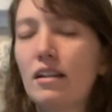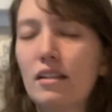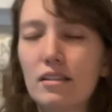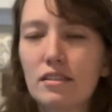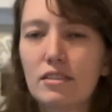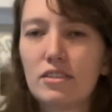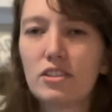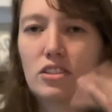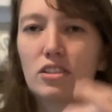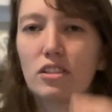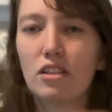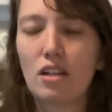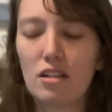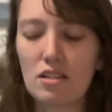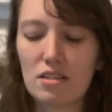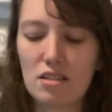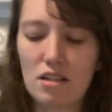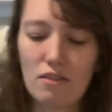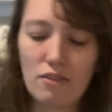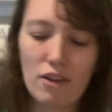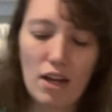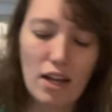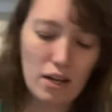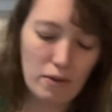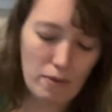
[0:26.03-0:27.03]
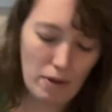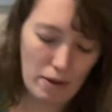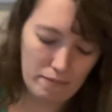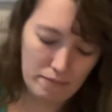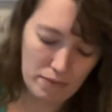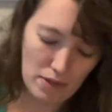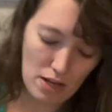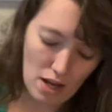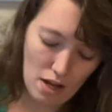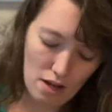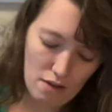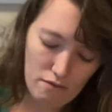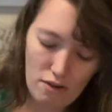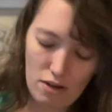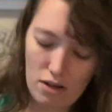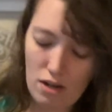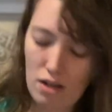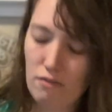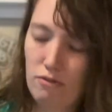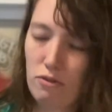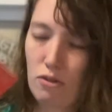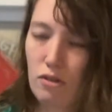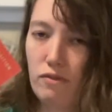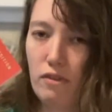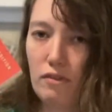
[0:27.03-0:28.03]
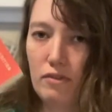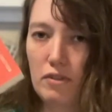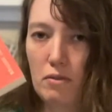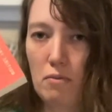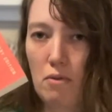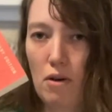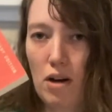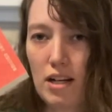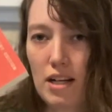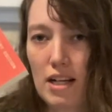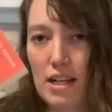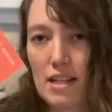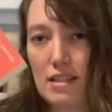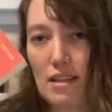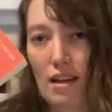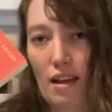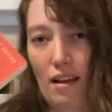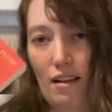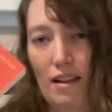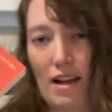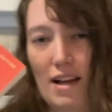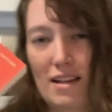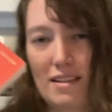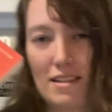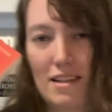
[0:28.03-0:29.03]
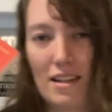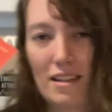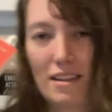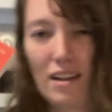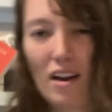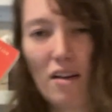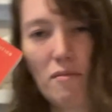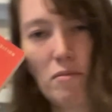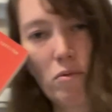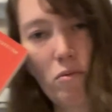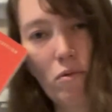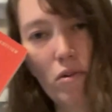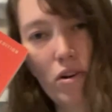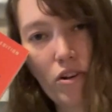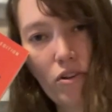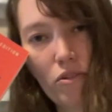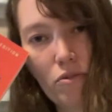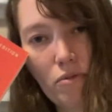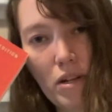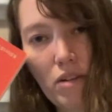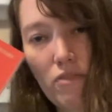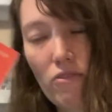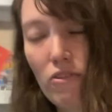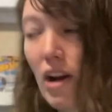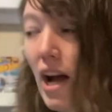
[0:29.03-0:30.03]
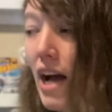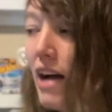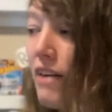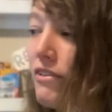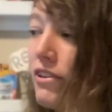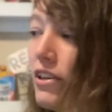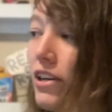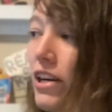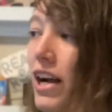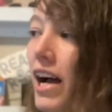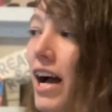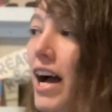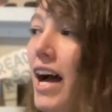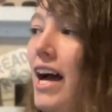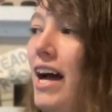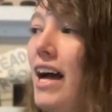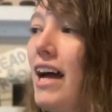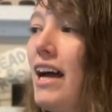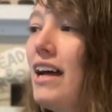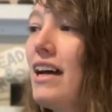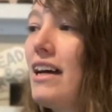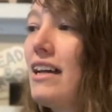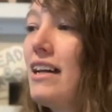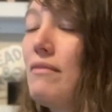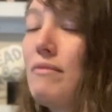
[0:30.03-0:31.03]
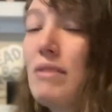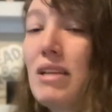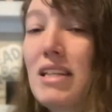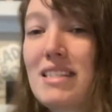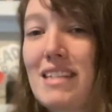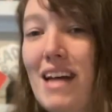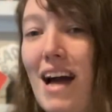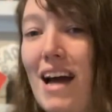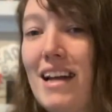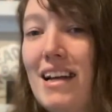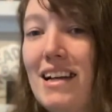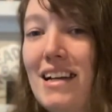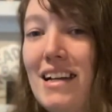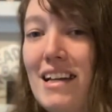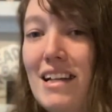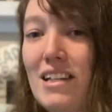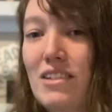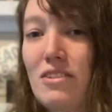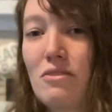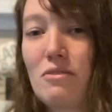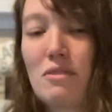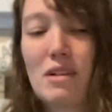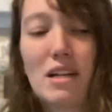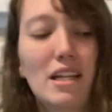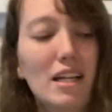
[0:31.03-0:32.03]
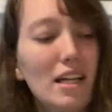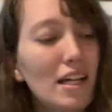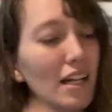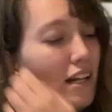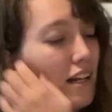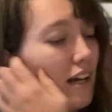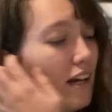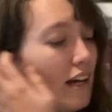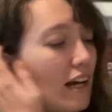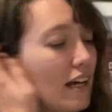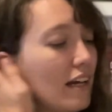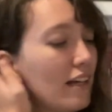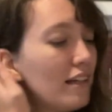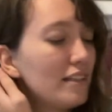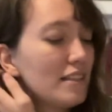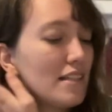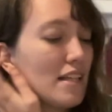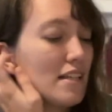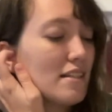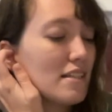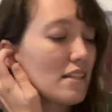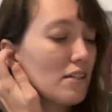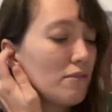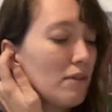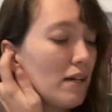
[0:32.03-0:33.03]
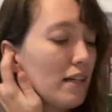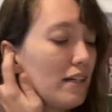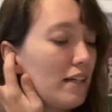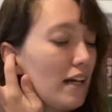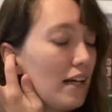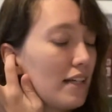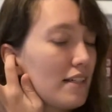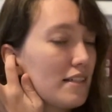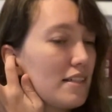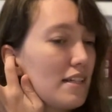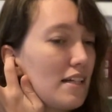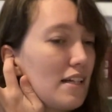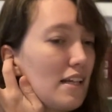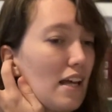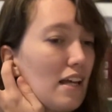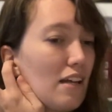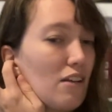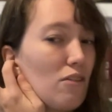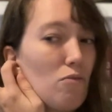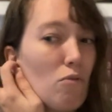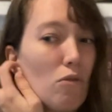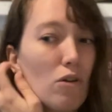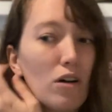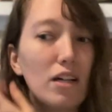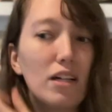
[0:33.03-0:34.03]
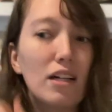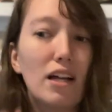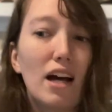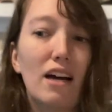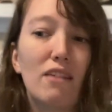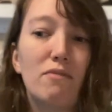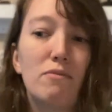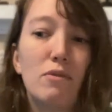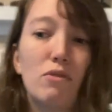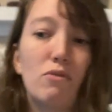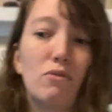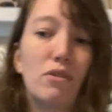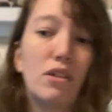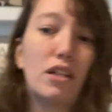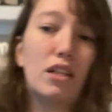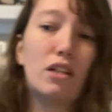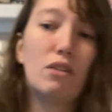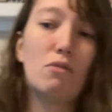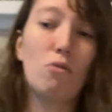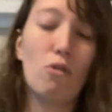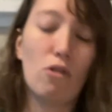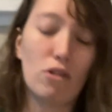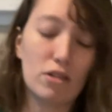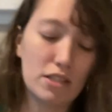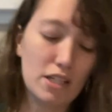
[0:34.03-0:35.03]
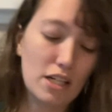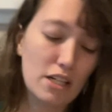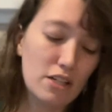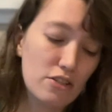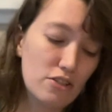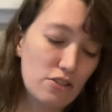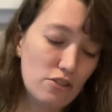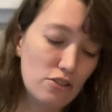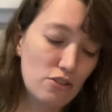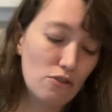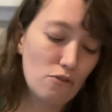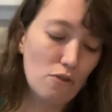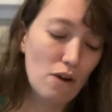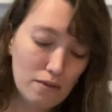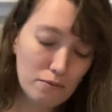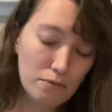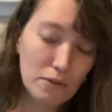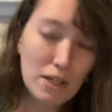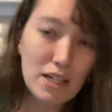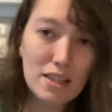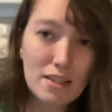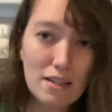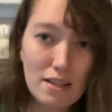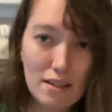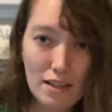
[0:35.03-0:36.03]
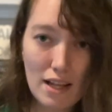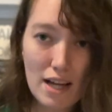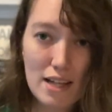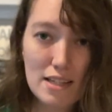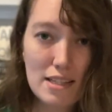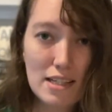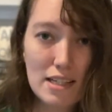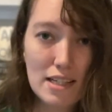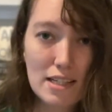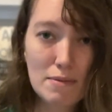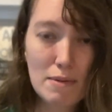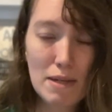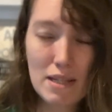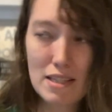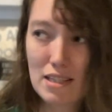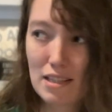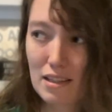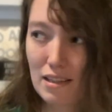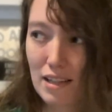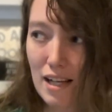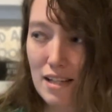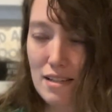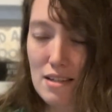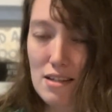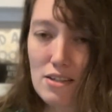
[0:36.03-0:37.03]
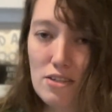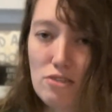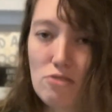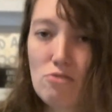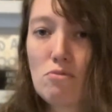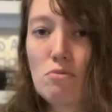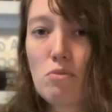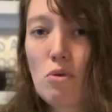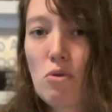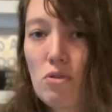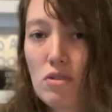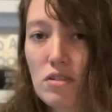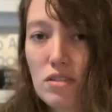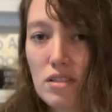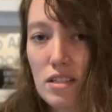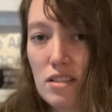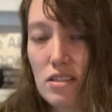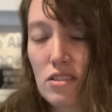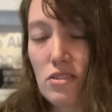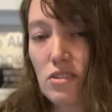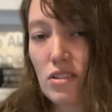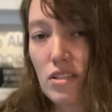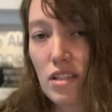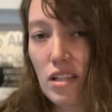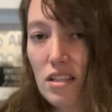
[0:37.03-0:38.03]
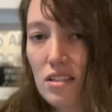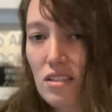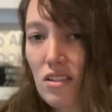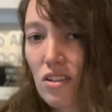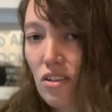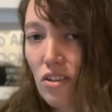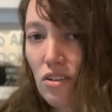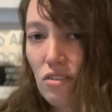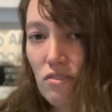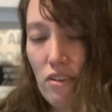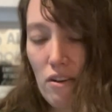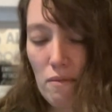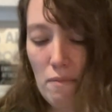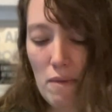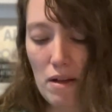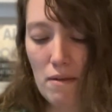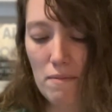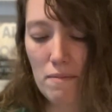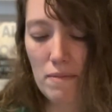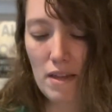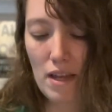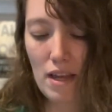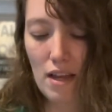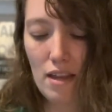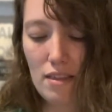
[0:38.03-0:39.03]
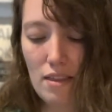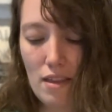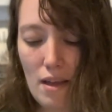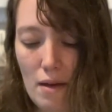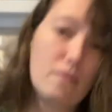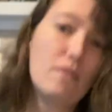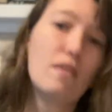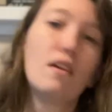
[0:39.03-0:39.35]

just a lot of stuff. Anyway, Fahrenheit 451 is a classic that I've been wanting to read forever, and I'm excited to get to read it. Since I read 1981, I've been really wanting to read the classics because the classics are important and there are things to learn from in them.